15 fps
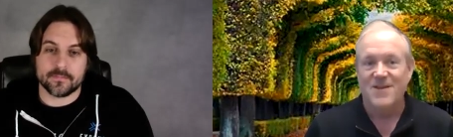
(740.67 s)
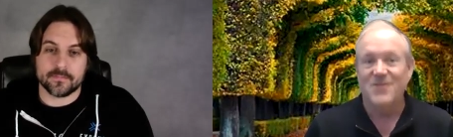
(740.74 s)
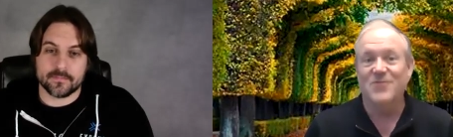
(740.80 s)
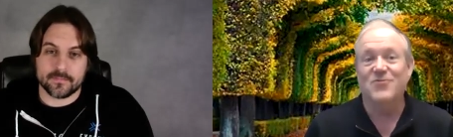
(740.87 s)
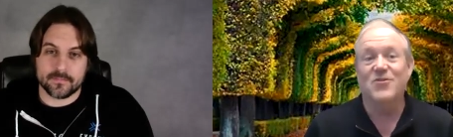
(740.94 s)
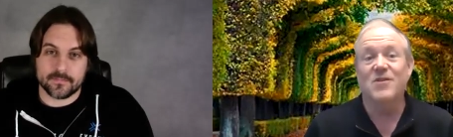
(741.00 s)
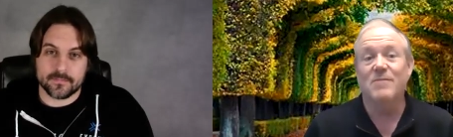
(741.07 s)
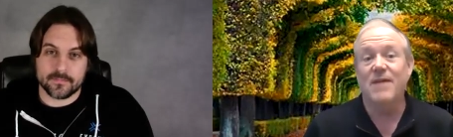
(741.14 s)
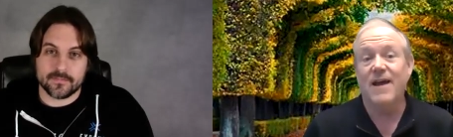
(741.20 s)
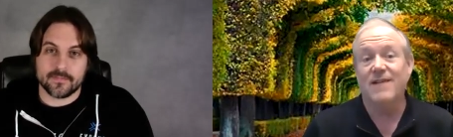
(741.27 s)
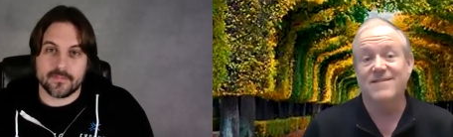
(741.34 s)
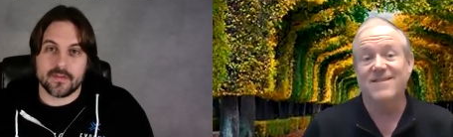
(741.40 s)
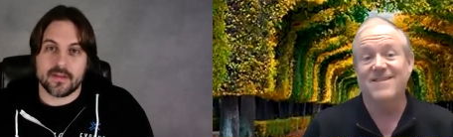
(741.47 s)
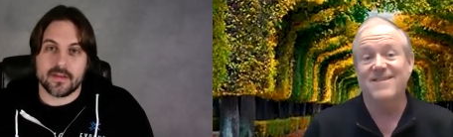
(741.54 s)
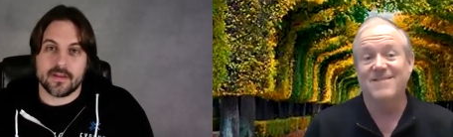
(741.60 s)
Speaker 1: you know, it's going to be
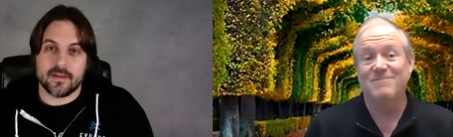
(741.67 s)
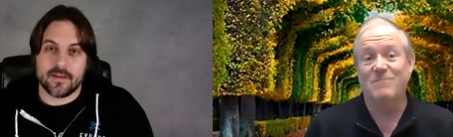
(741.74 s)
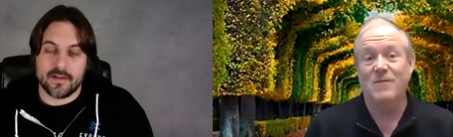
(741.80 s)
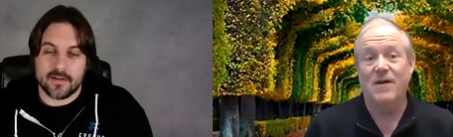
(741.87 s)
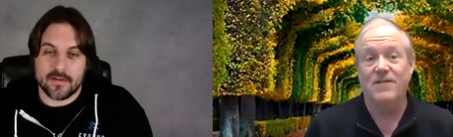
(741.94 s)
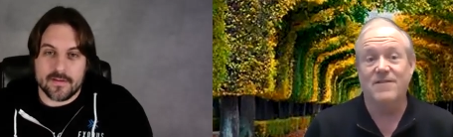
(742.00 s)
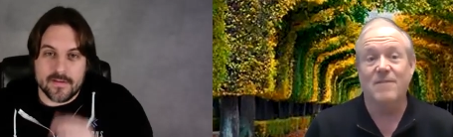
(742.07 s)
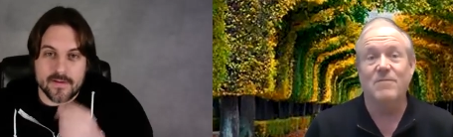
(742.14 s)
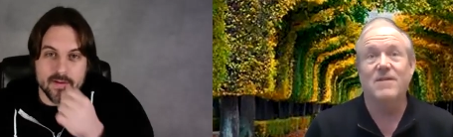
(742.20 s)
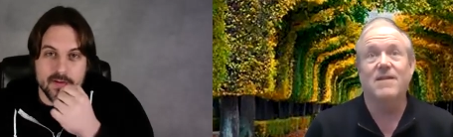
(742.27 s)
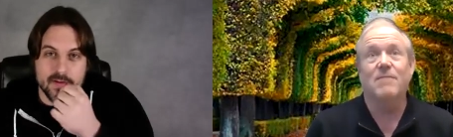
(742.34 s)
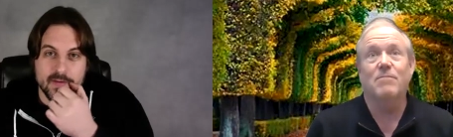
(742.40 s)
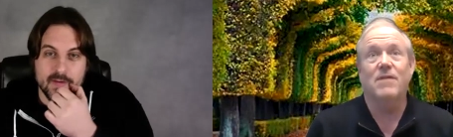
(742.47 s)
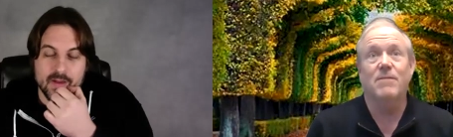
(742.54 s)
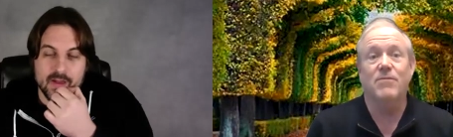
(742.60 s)
actually uh,
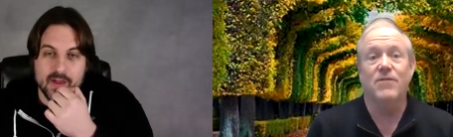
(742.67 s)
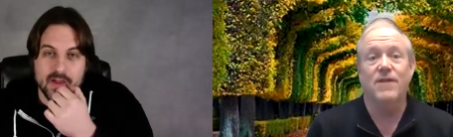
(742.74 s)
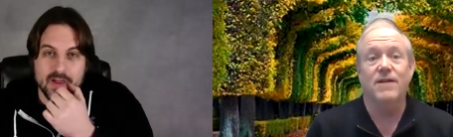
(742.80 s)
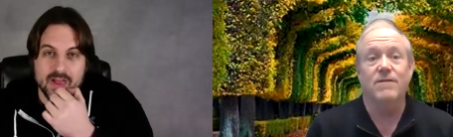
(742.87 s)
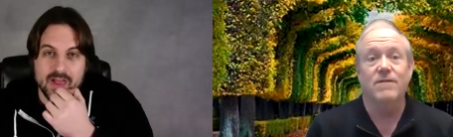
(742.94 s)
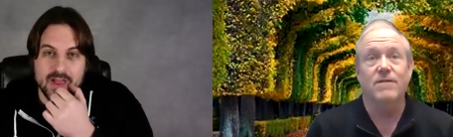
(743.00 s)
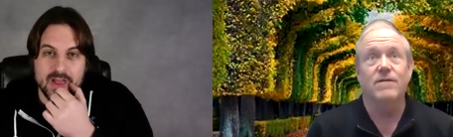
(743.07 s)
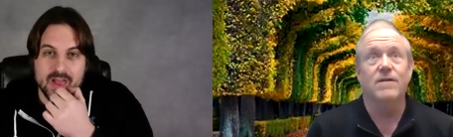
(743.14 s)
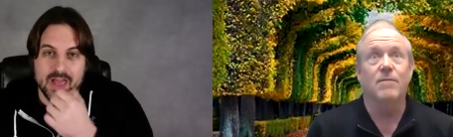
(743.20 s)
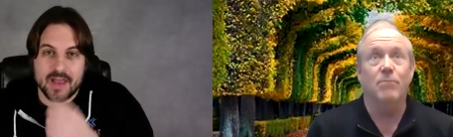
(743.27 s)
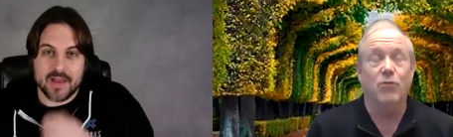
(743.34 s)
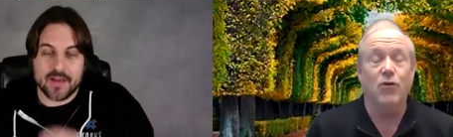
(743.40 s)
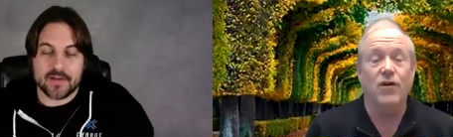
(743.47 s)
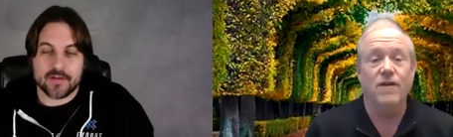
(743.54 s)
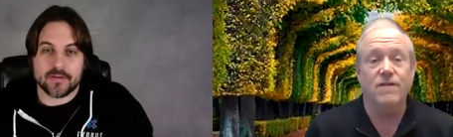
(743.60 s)
something that people that
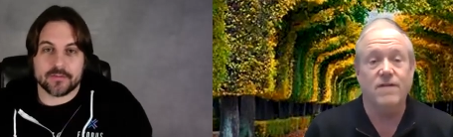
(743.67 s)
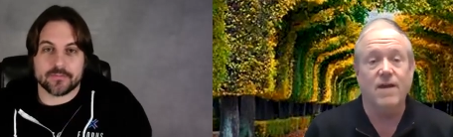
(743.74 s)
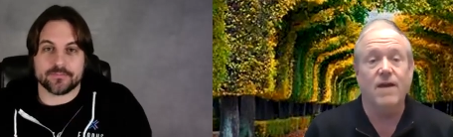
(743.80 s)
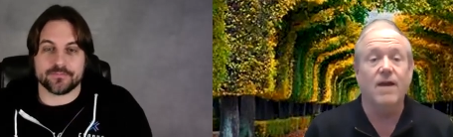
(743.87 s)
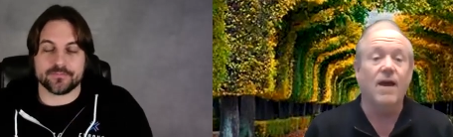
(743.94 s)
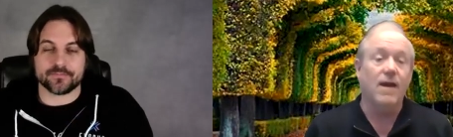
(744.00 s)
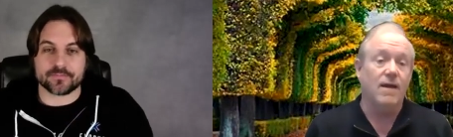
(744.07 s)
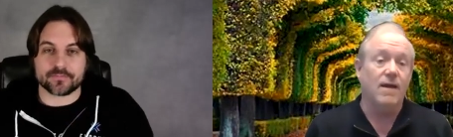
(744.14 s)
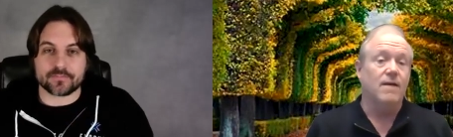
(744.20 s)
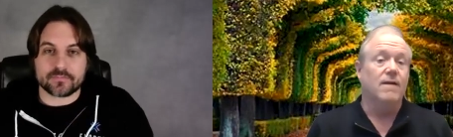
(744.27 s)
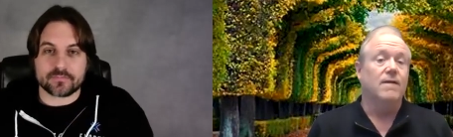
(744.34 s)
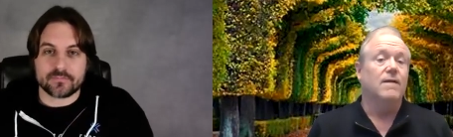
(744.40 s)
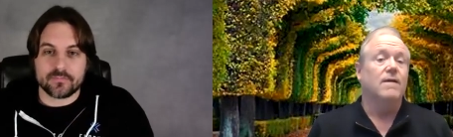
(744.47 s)
employees say, "Hey,